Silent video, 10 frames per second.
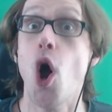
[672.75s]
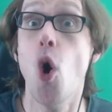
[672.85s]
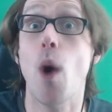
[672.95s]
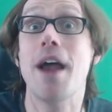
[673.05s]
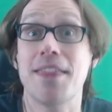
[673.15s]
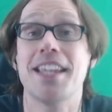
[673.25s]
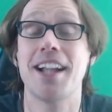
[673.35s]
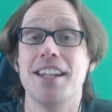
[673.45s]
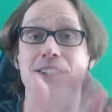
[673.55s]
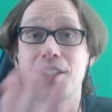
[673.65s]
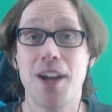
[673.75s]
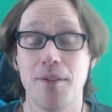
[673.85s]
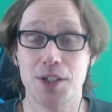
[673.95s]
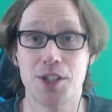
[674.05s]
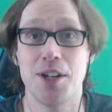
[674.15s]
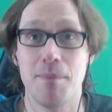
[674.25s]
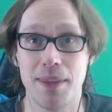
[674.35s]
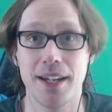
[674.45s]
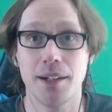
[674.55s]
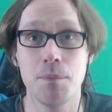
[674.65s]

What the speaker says: oh, I think I discovered something,